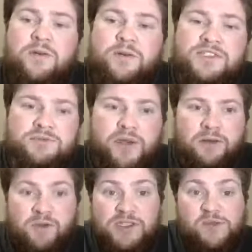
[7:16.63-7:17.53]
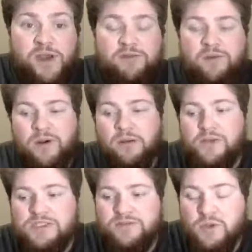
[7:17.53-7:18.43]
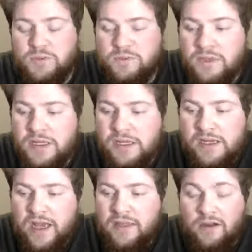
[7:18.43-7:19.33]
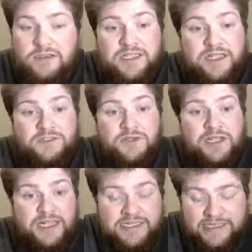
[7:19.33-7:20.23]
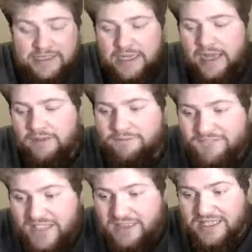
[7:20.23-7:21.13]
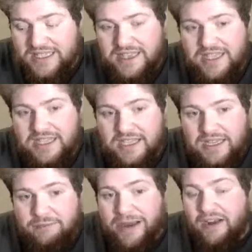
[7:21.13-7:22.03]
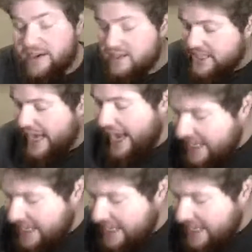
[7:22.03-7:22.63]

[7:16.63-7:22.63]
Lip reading: where she runs away from her abusive home, and the art style is really nice. I feel like the barrier to